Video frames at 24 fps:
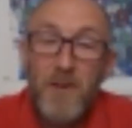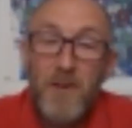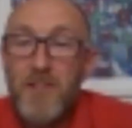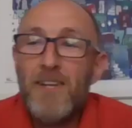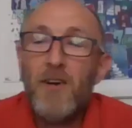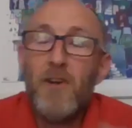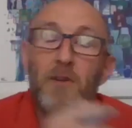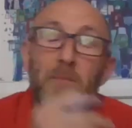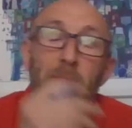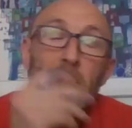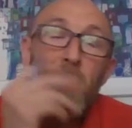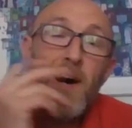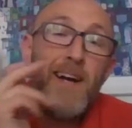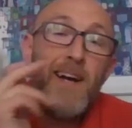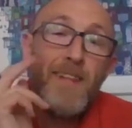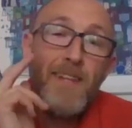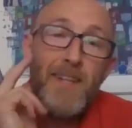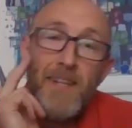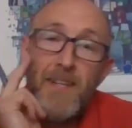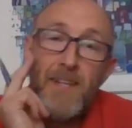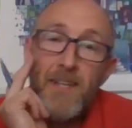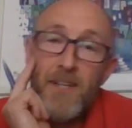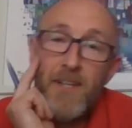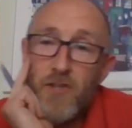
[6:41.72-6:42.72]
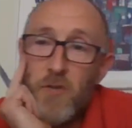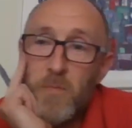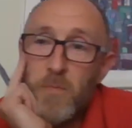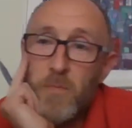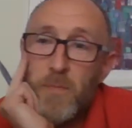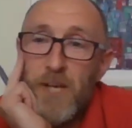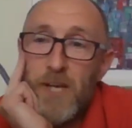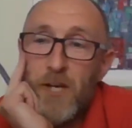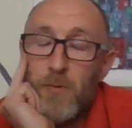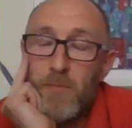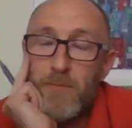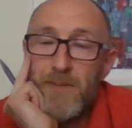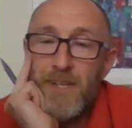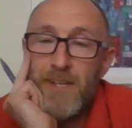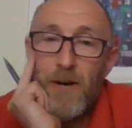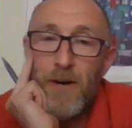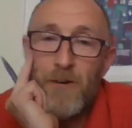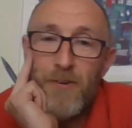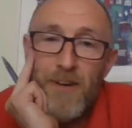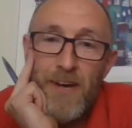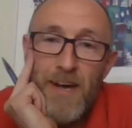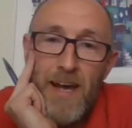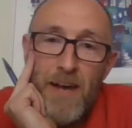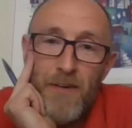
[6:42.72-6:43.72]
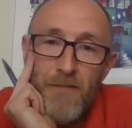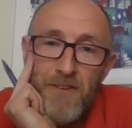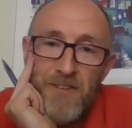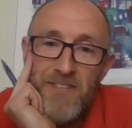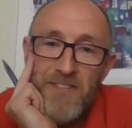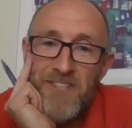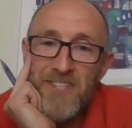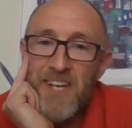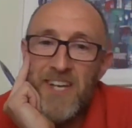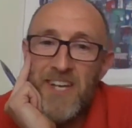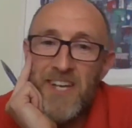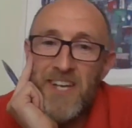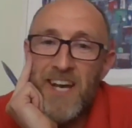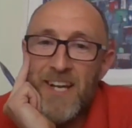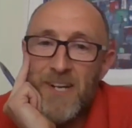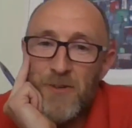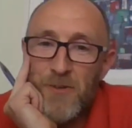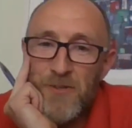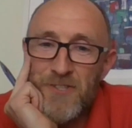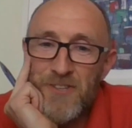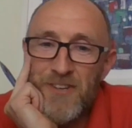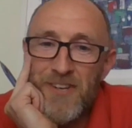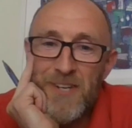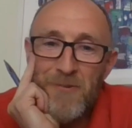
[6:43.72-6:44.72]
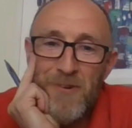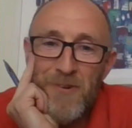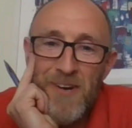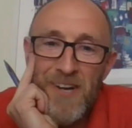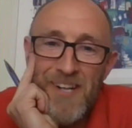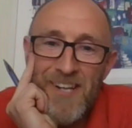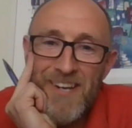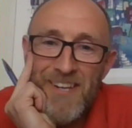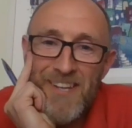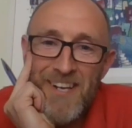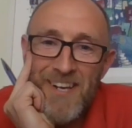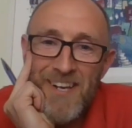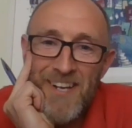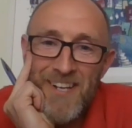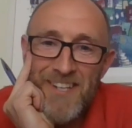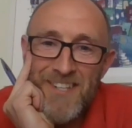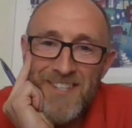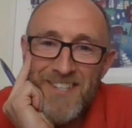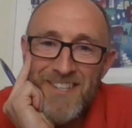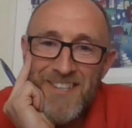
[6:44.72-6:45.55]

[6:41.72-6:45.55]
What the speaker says: not a bike that you can just pick up down at Evans Cycles or anywhere like that.